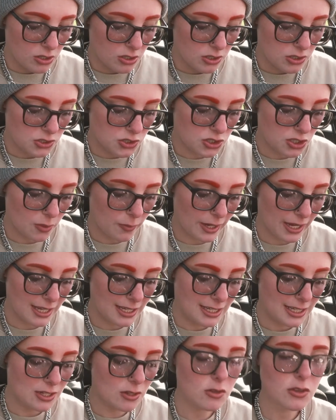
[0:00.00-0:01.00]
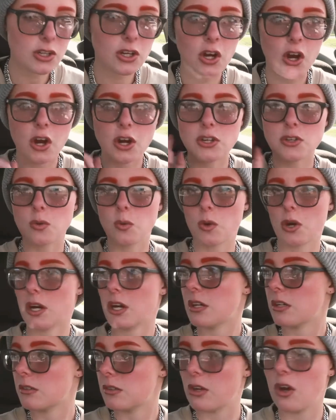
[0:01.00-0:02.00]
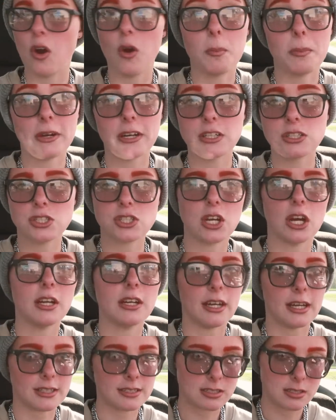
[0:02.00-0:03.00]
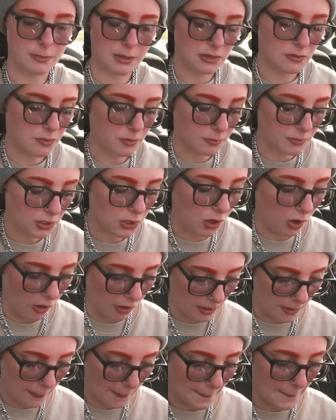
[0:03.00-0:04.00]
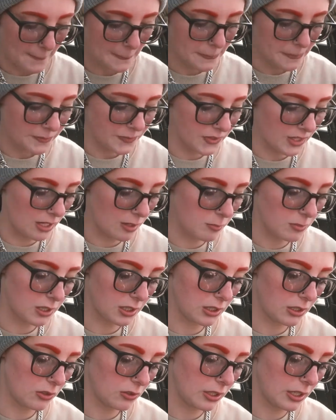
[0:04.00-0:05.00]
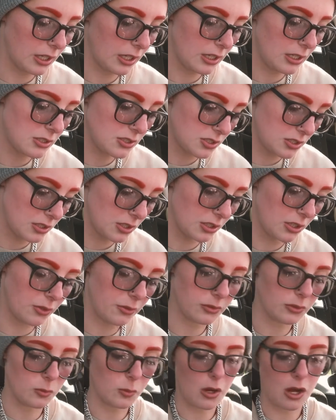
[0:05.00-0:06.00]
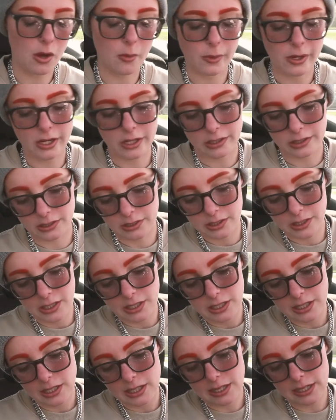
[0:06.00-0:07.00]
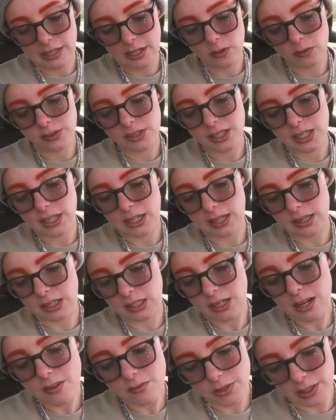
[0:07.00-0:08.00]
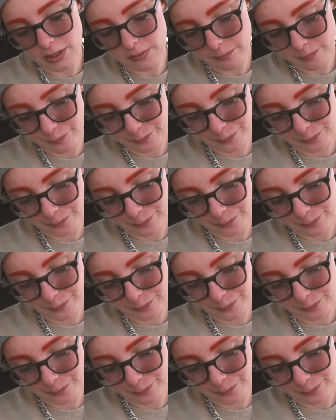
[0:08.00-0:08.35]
So I hear the car door open and shut next to me from the car, and I'm thinking, okay, he's gonna go in the Wawa, and I don't think anything of it.